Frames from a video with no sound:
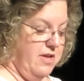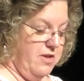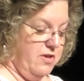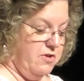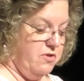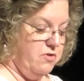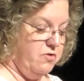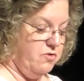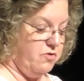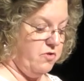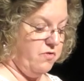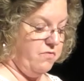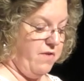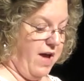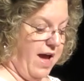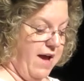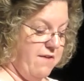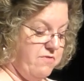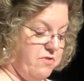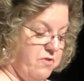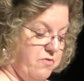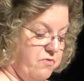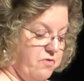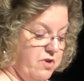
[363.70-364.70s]
You
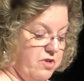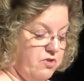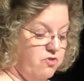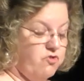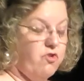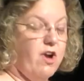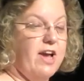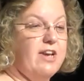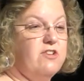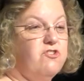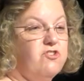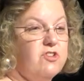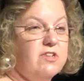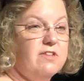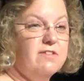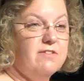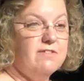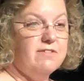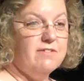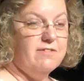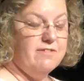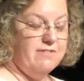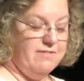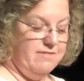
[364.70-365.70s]
survived their
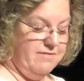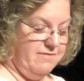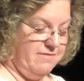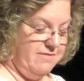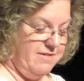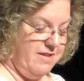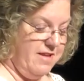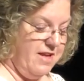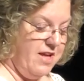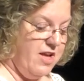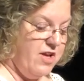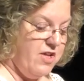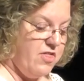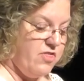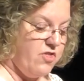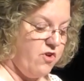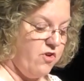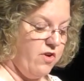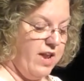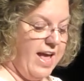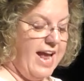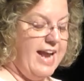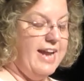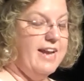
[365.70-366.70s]
frustrations,
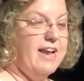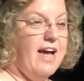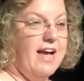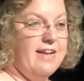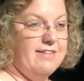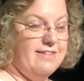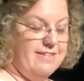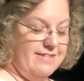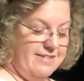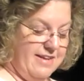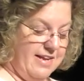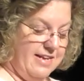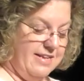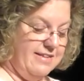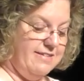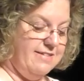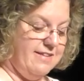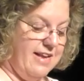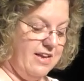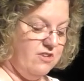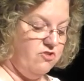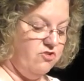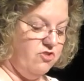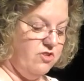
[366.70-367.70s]
their late-night study
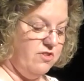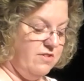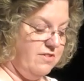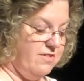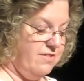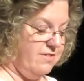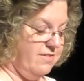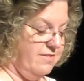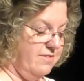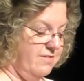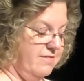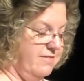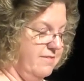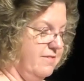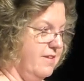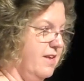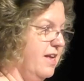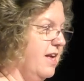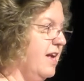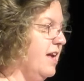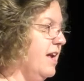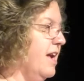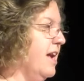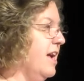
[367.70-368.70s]
sessions,
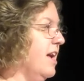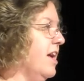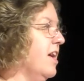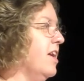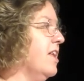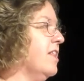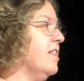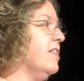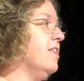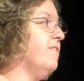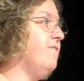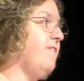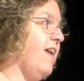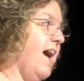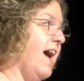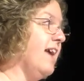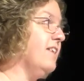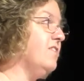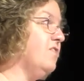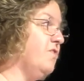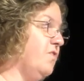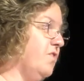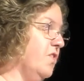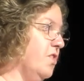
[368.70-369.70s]
the
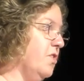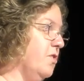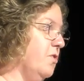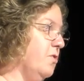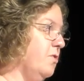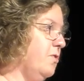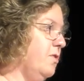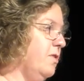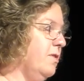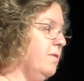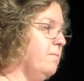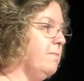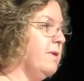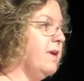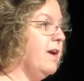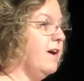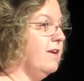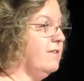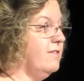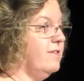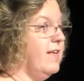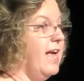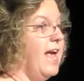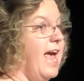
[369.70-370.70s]
fast food
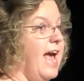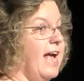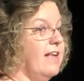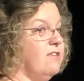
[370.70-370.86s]
because they